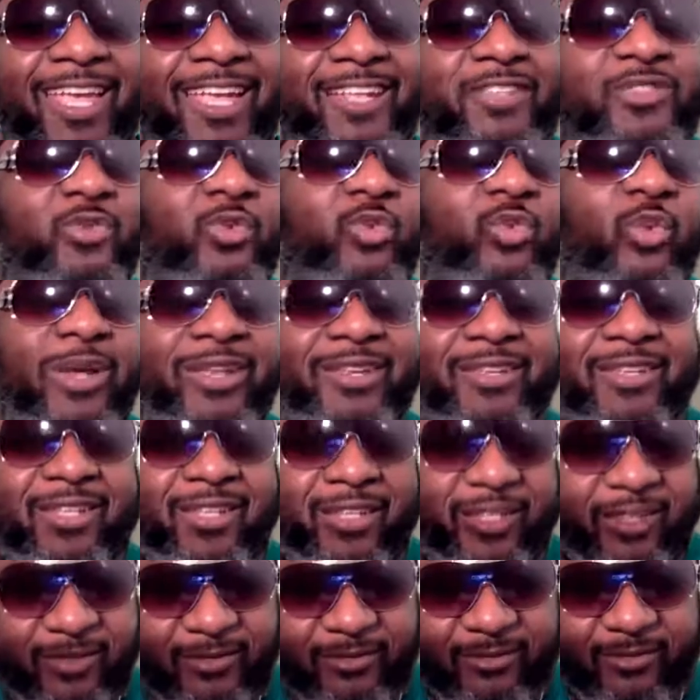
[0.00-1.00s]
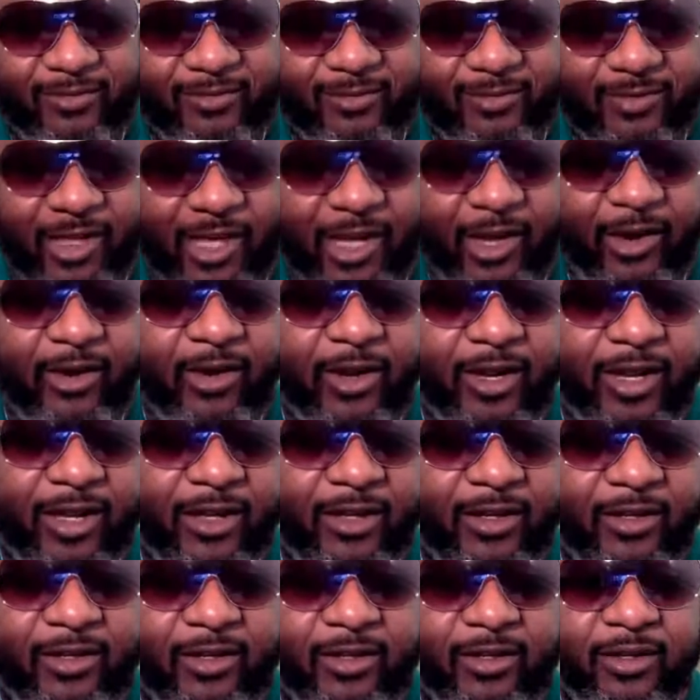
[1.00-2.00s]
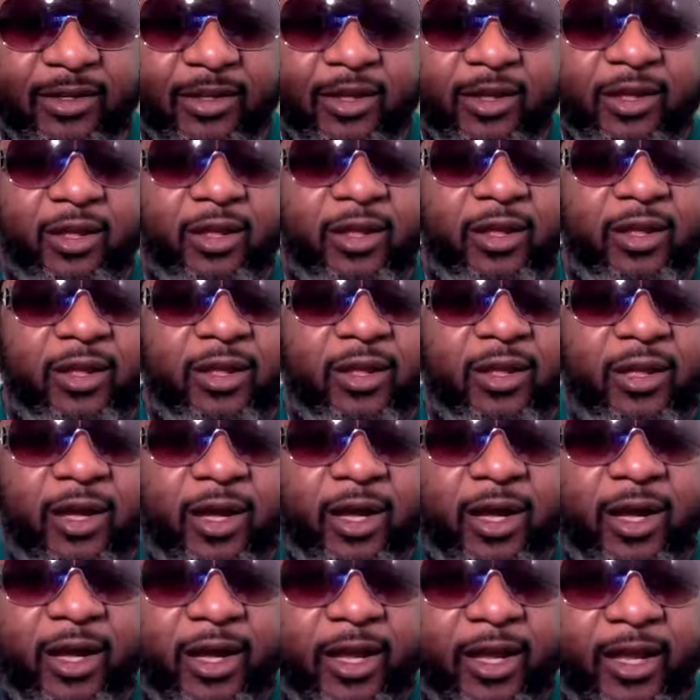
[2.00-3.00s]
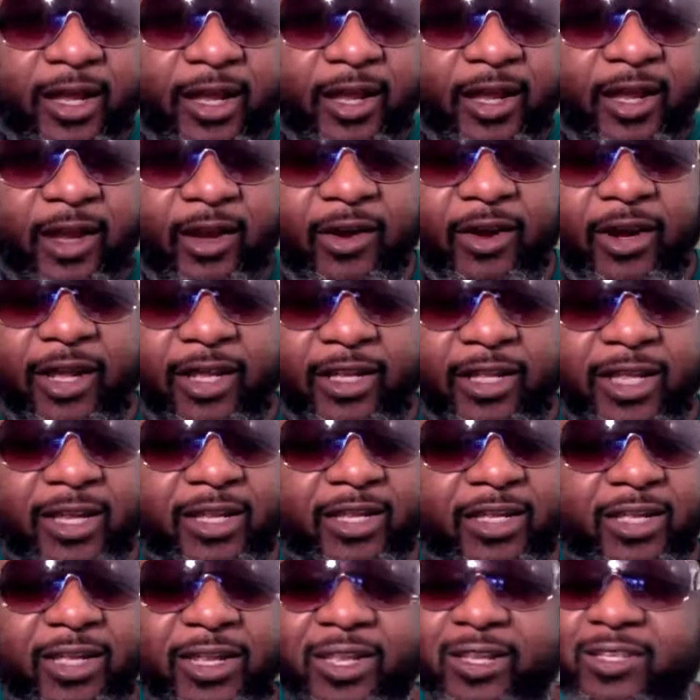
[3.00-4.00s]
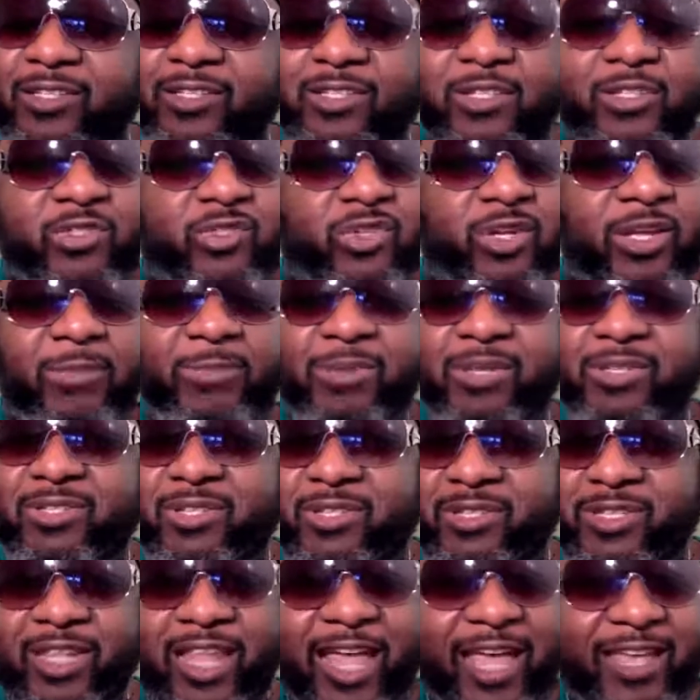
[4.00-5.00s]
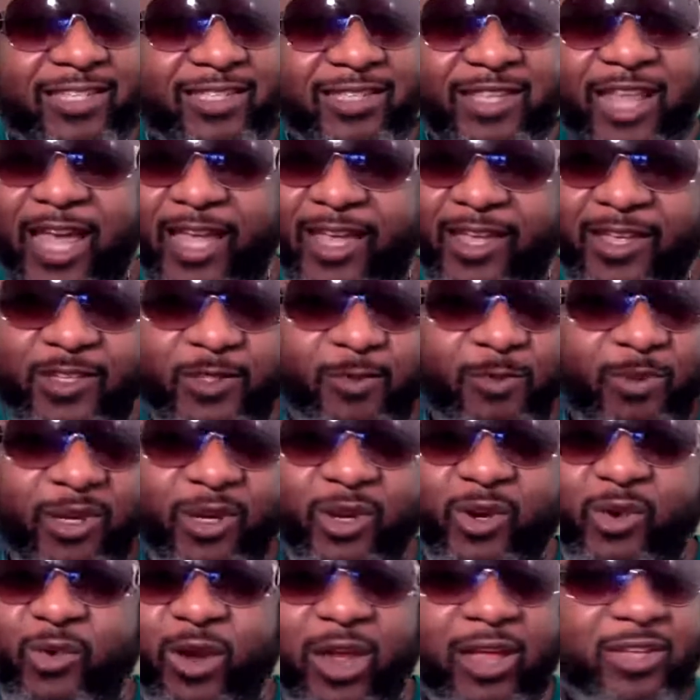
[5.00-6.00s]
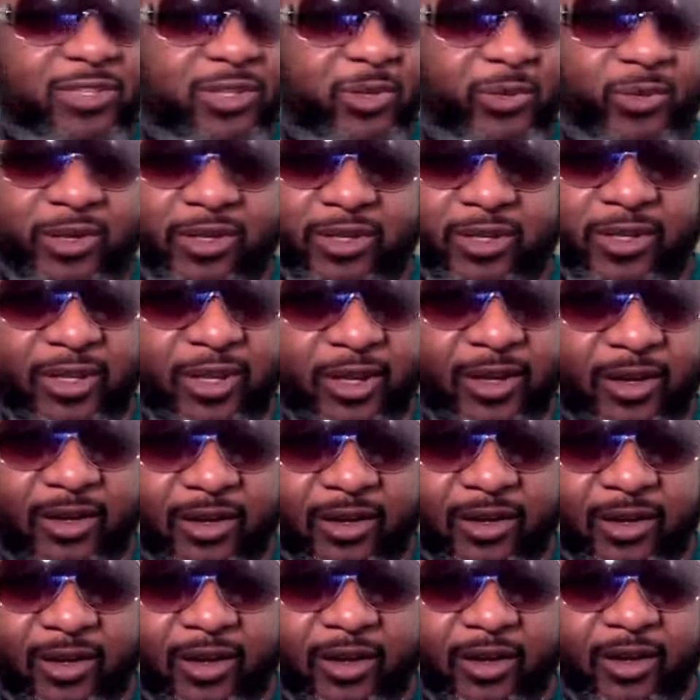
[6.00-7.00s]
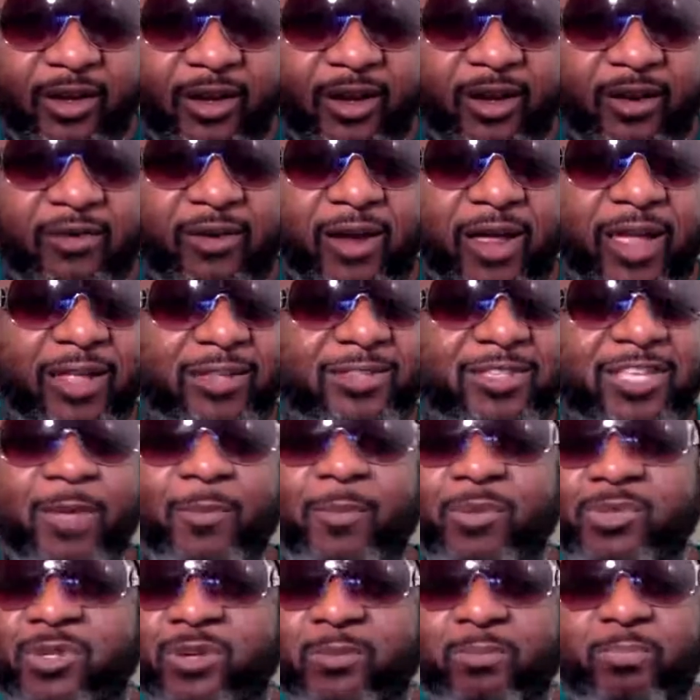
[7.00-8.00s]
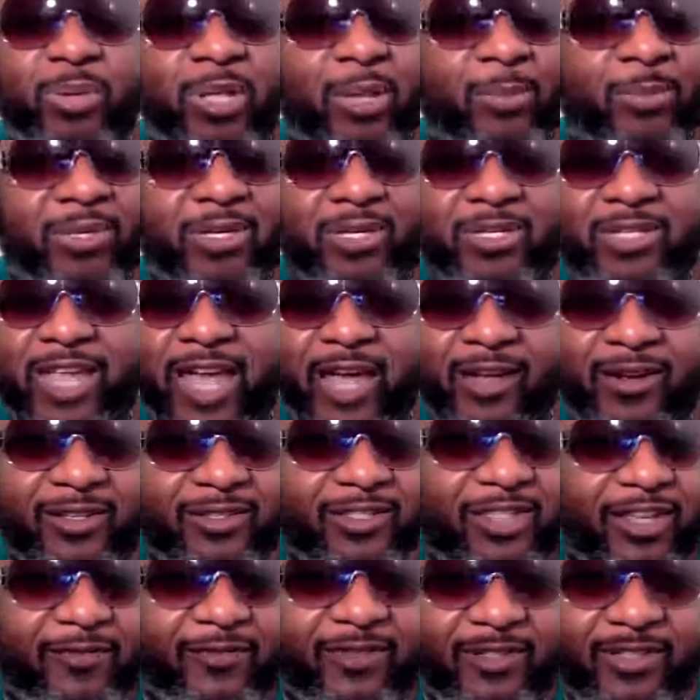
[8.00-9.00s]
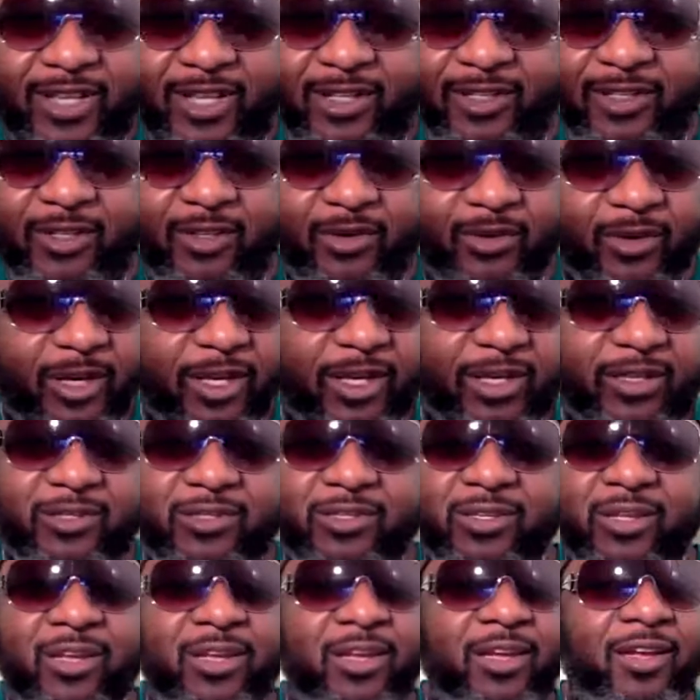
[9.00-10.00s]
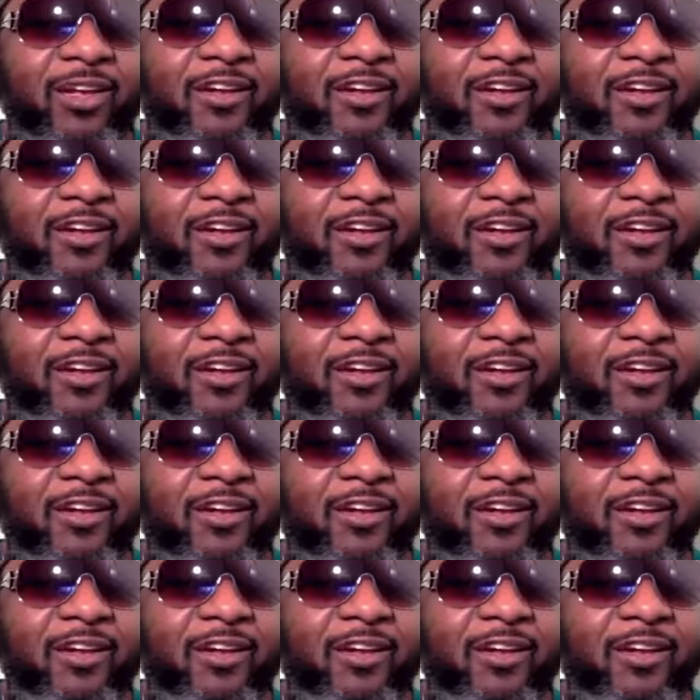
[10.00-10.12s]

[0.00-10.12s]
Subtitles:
It's windy here in Connecticut. It is extreme. I mean, since last night, it's been crazy windy here. All right, temperature plummeted down to 17 degrees